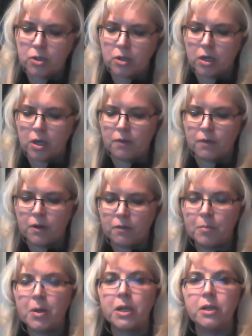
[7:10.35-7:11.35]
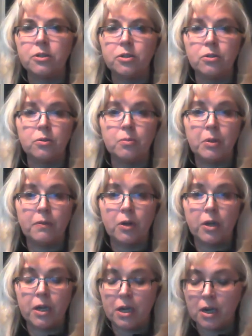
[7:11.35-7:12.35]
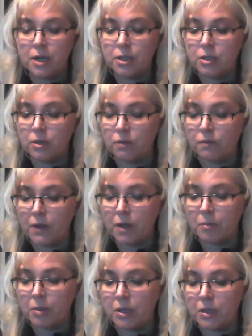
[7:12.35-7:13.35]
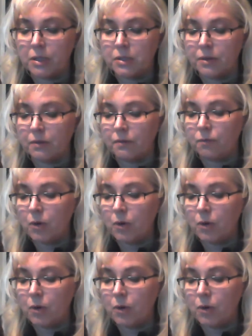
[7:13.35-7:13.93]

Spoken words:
you're going to have enough money to be very kind to your families and